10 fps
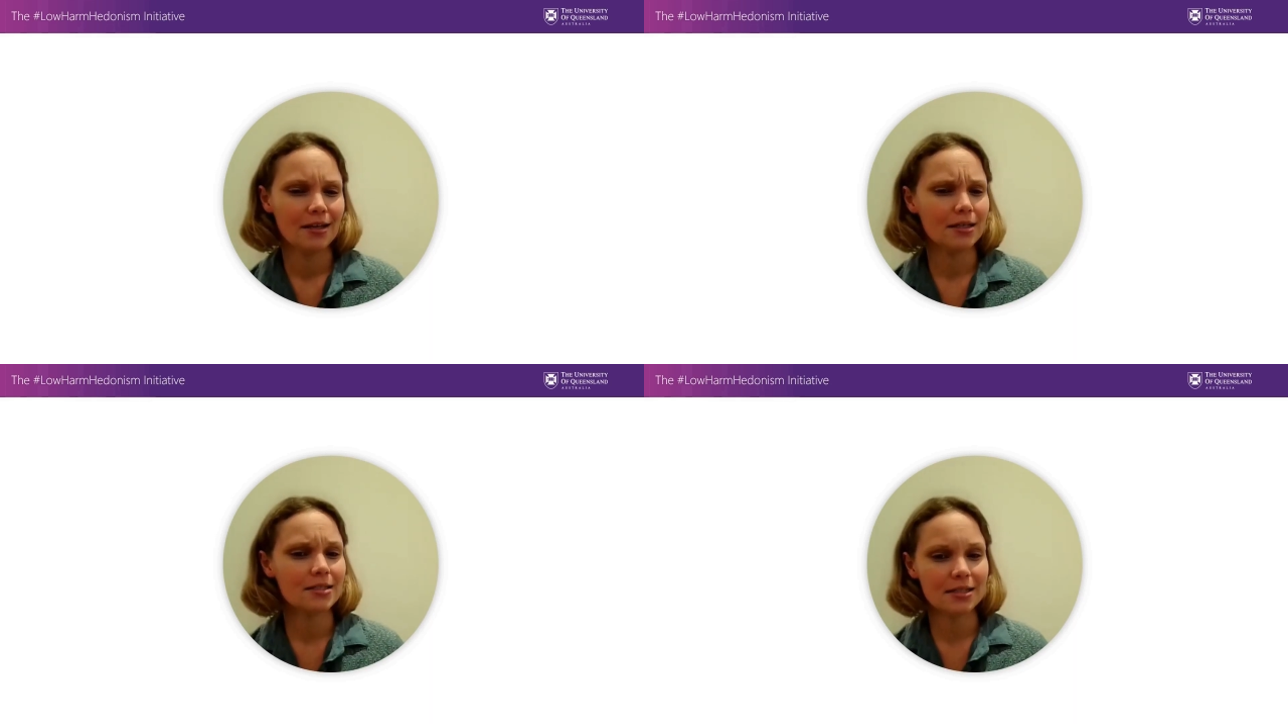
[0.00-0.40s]

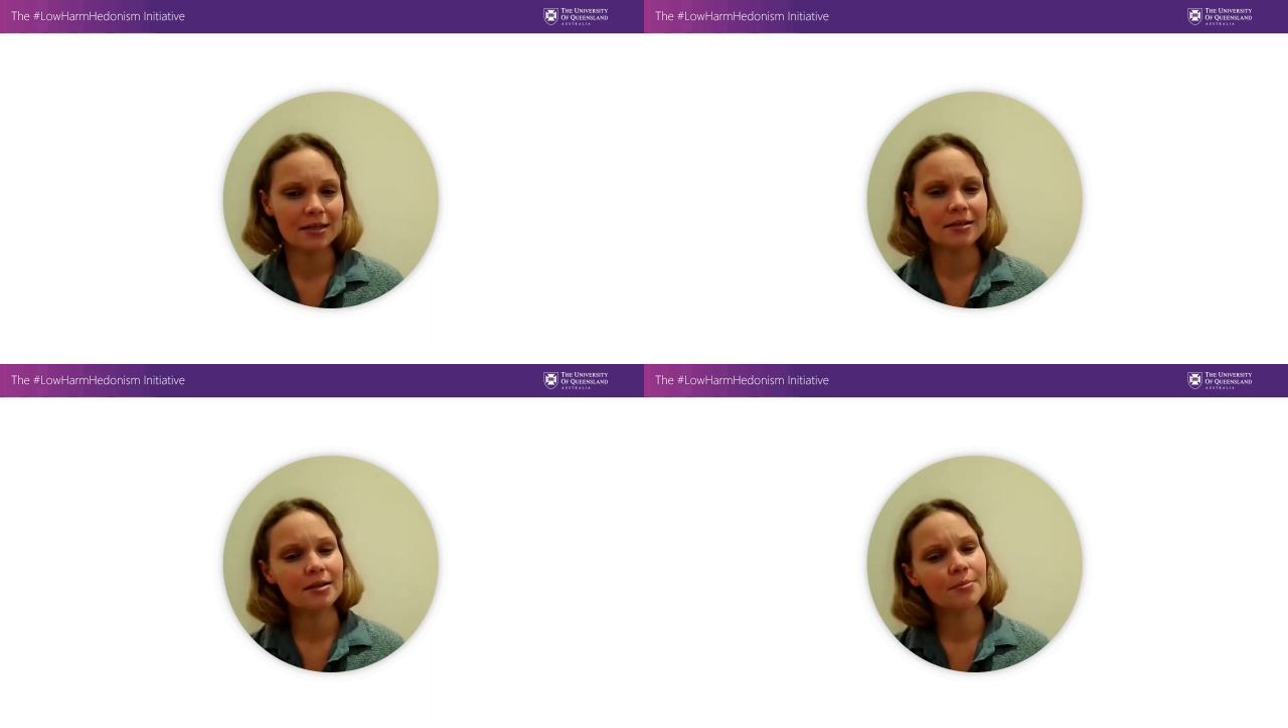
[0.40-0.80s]

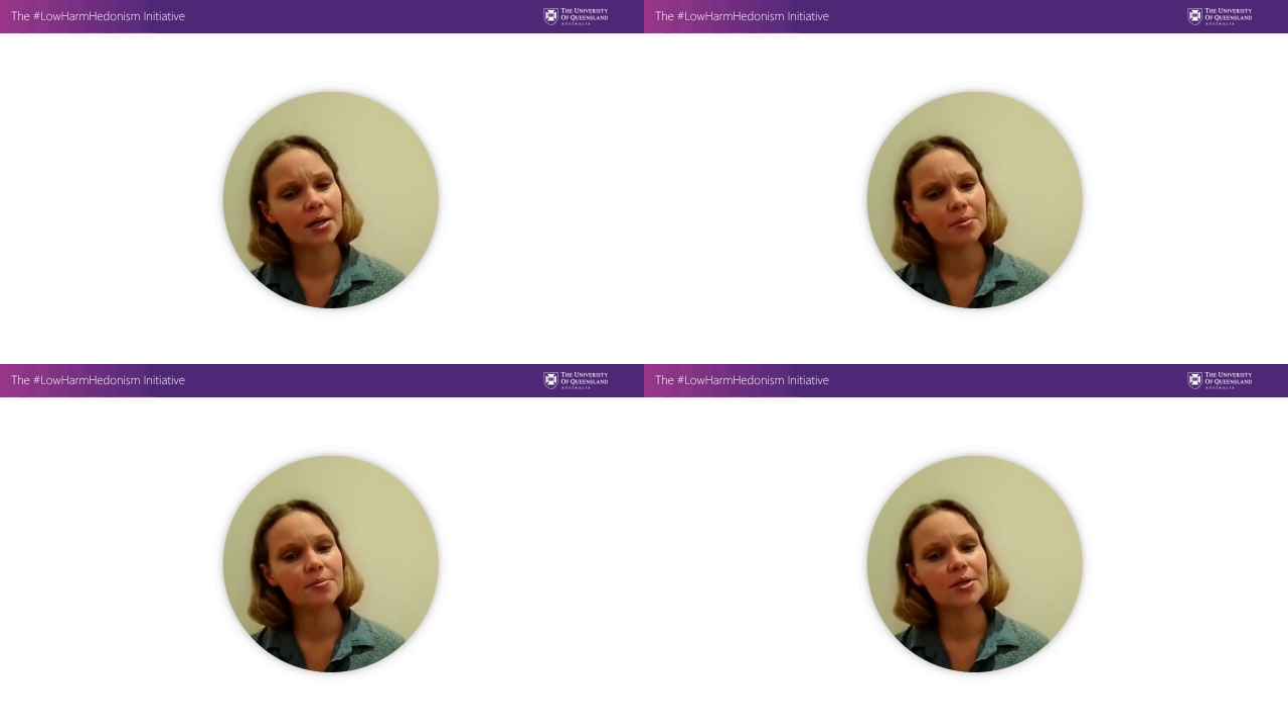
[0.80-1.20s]
Instead, it
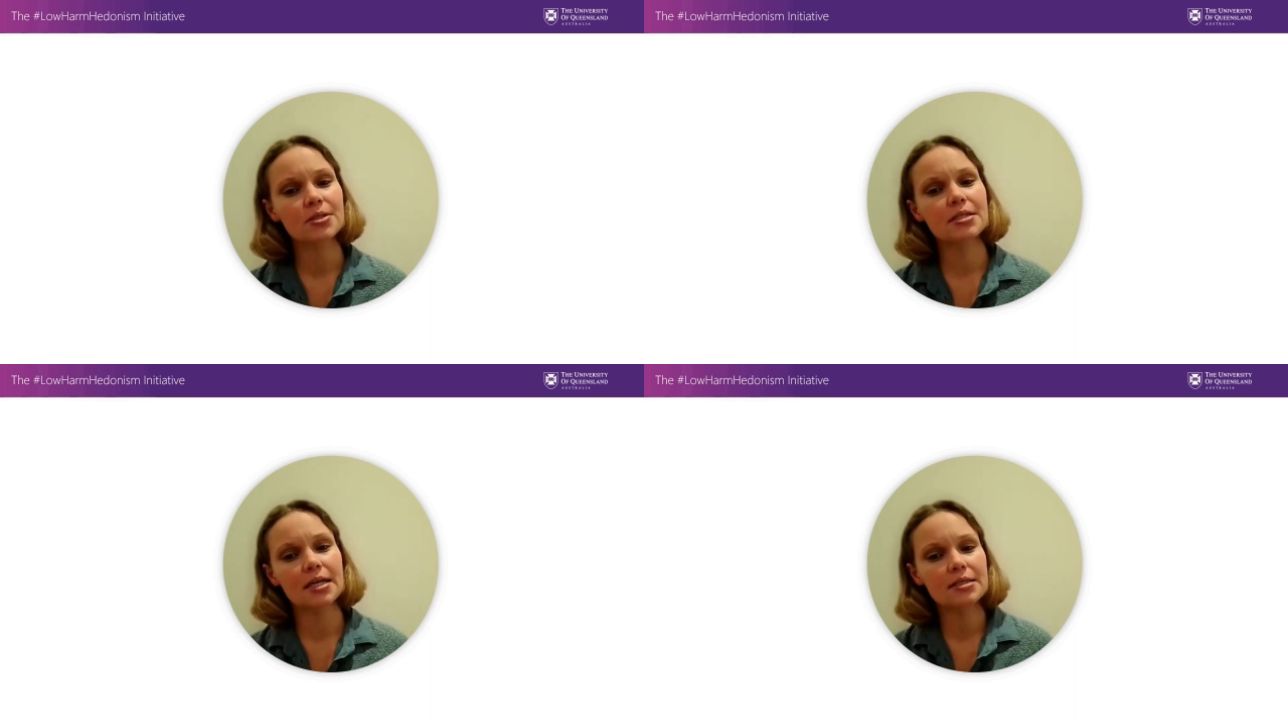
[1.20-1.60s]
might be
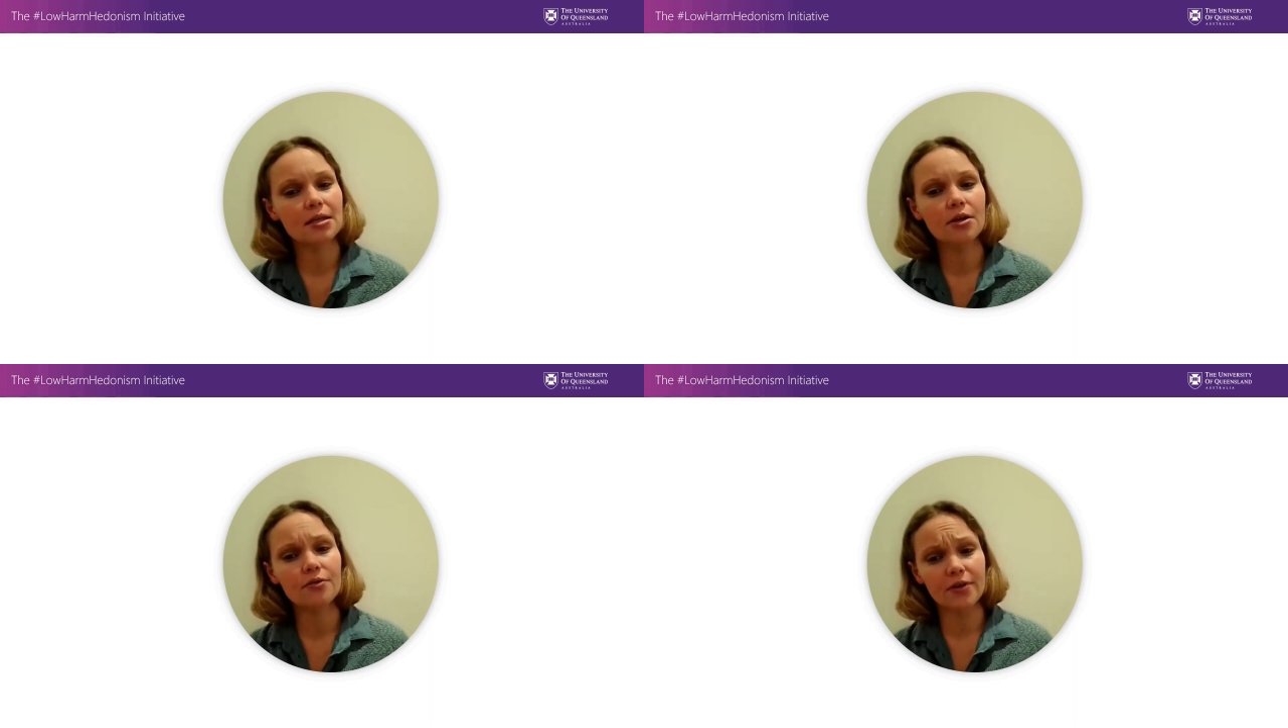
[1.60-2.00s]
because it takes a lot of